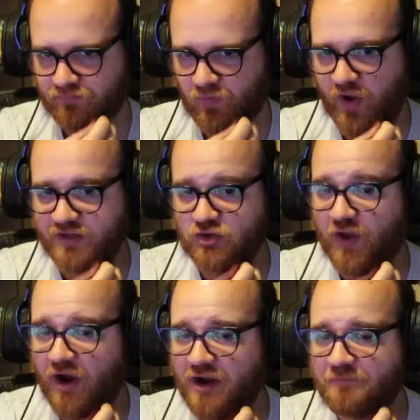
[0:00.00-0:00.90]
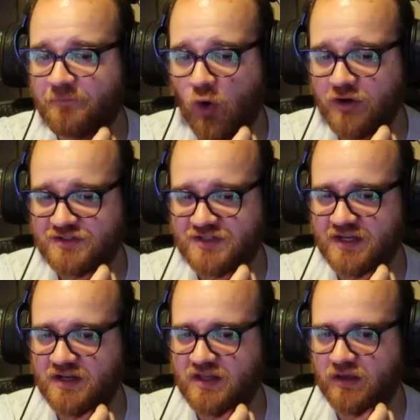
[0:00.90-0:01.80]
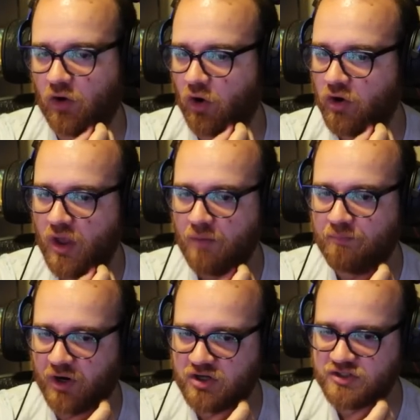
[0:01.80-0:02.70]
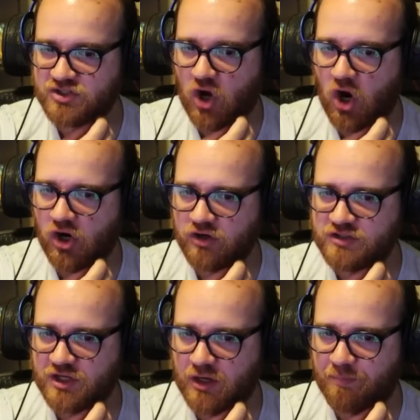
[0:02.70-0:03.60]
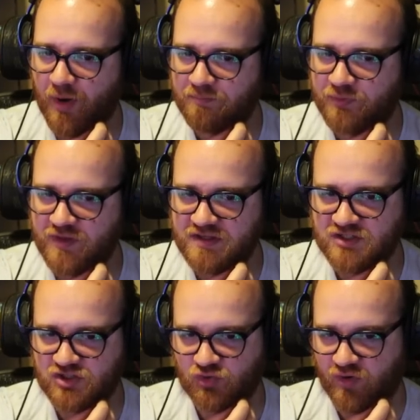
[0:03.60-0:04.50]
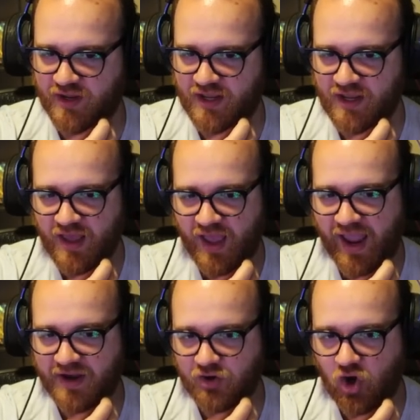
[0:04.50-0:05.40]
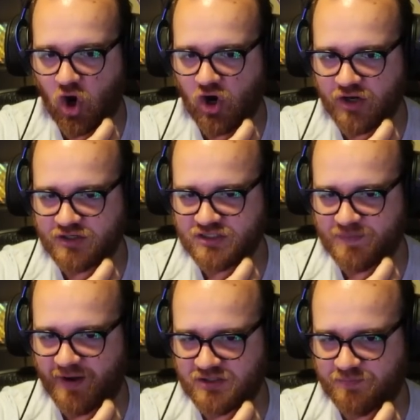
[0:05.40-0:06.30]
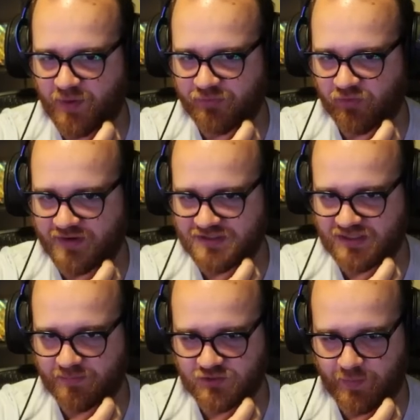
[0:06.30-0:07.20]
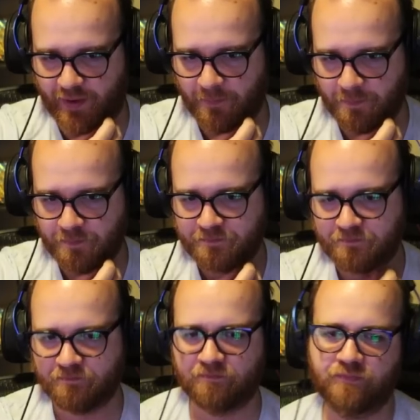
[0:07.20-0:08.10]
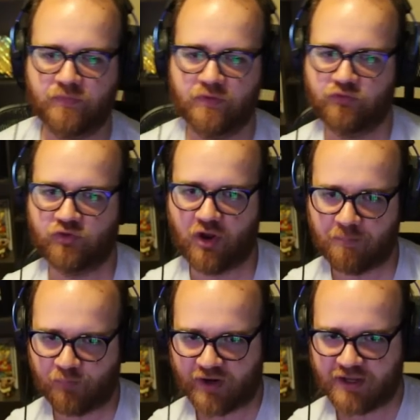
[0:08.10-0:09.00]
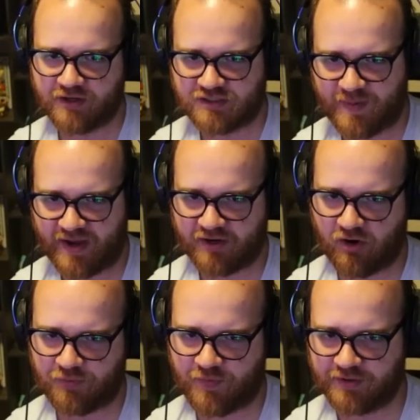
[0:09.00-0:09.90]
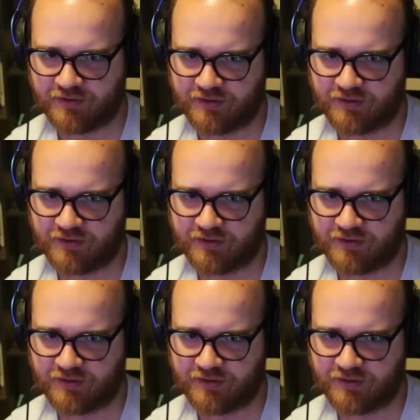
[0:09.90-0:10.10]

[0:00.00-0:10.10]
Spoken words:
Okay, so they're at 14 here, but Khazar is gonna pump these 3, and Carnage is about to pump the rest of them as well. So now a pretty good spot here, I think.